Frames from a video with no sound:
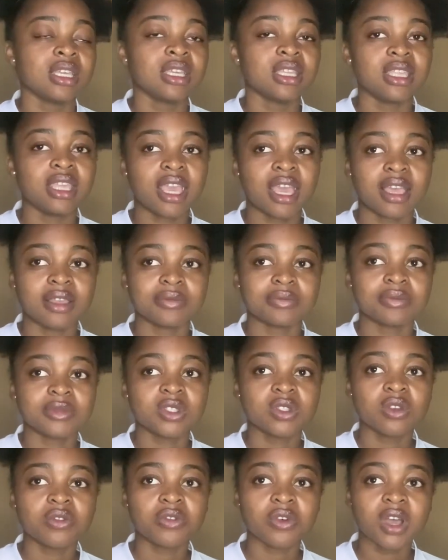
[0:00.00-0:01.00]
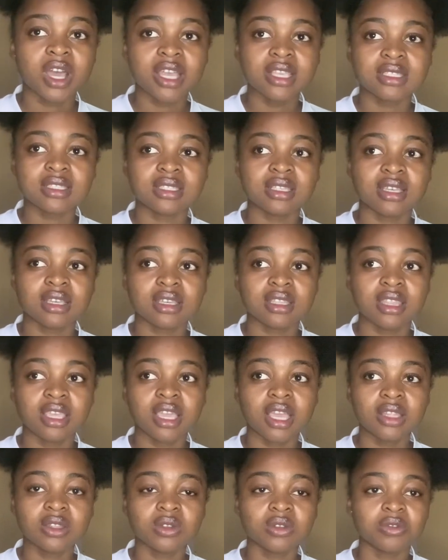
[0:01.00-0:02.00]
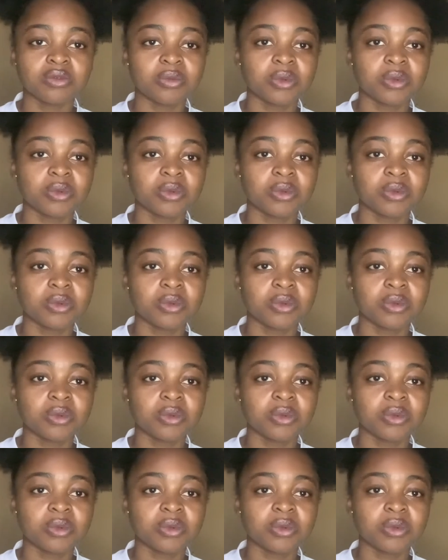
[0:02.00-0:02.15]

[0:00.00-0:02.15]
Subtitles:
Yeah. So for us, the cutoff